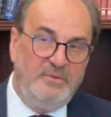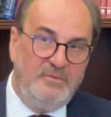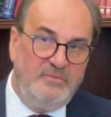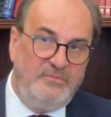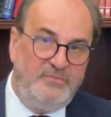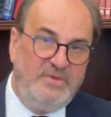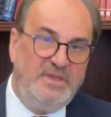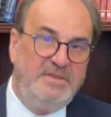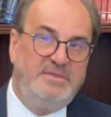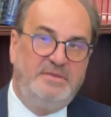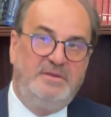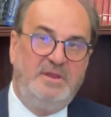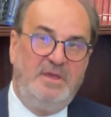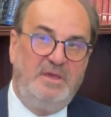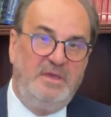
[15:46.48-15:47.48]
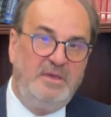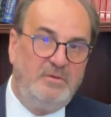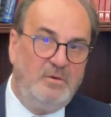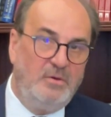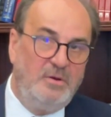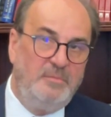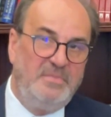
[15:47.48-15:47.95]
feed the
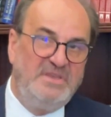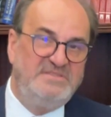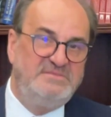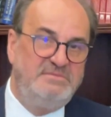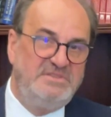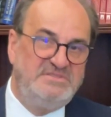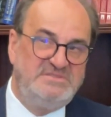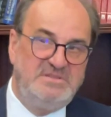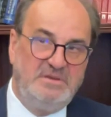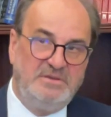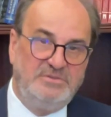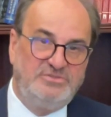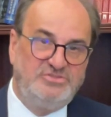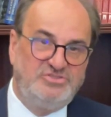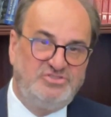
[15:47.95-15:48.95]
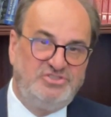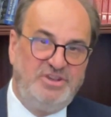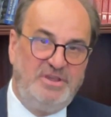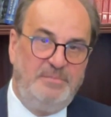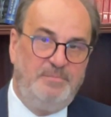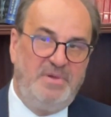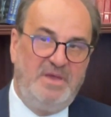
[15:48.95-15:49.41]
economies with the
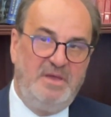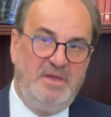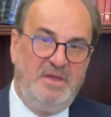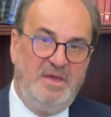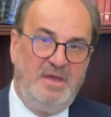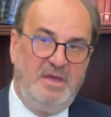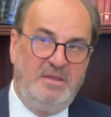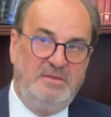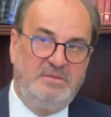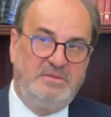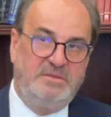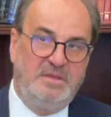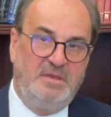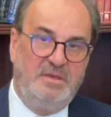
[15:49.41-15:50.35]
cheap and